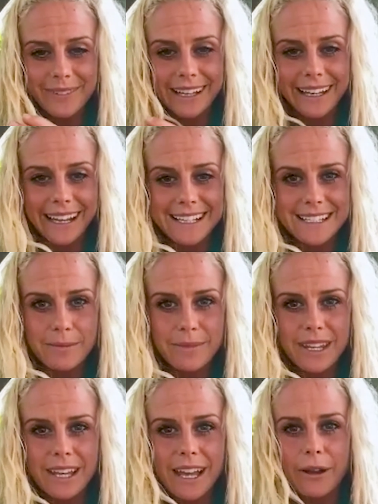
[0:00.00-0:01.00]
like
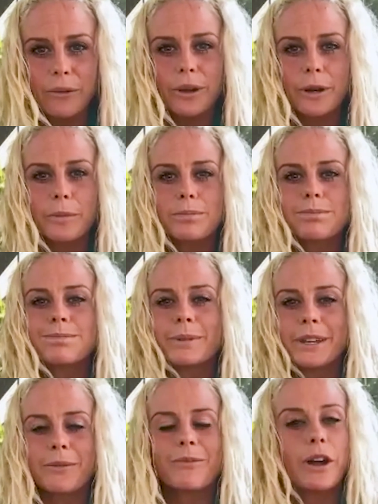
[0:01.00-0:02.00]
something, I want to
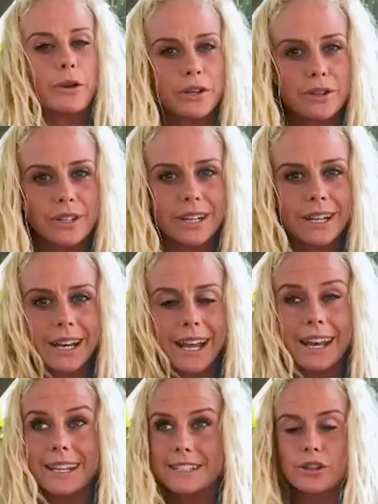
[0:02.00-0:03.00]
become very good at it,
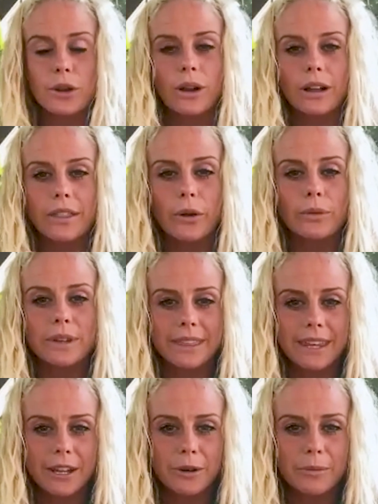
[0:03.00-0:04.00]
and it's the only
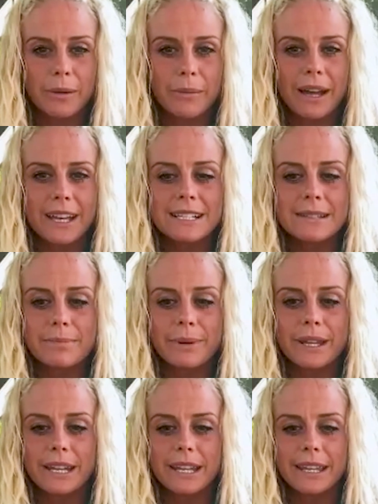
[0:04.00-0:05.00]
thing on my mind.
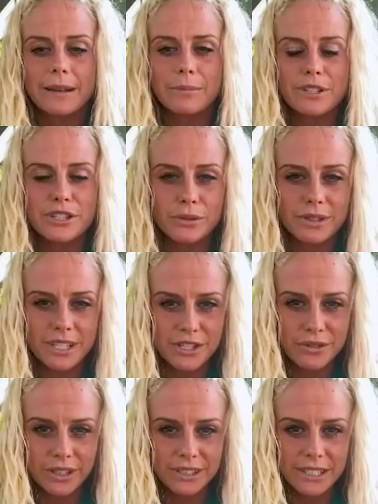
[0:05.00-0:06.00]
But it can be so
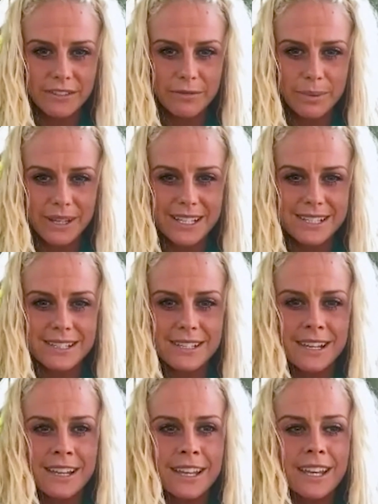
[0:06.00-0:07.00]
destructive because
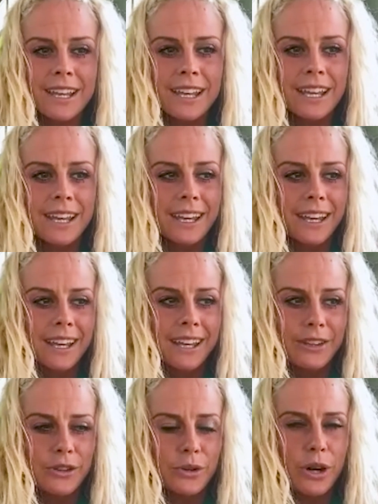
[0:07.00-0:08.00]

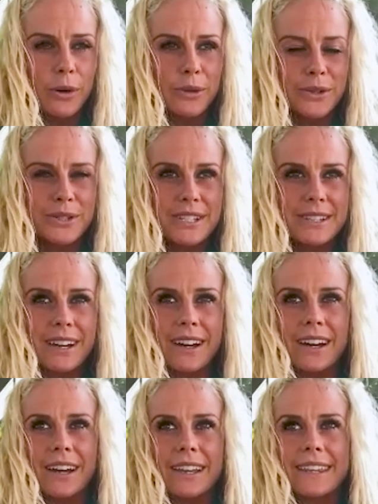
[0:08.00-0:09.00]
you almost
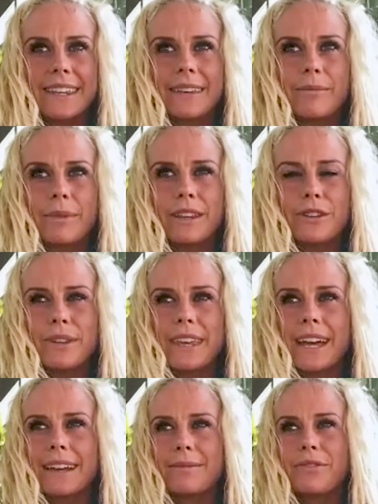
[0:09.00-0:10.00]
you
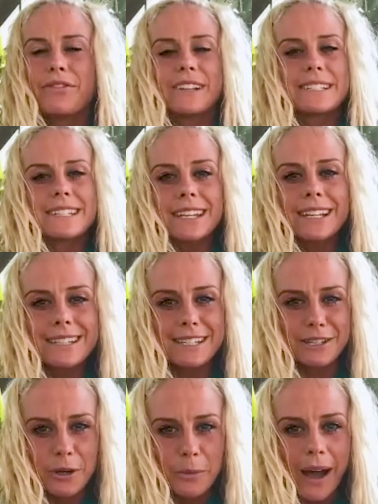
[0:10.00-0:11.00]
get fatigued
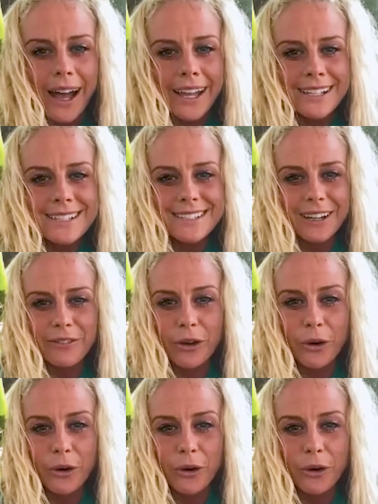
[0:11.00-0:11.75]
in your mind of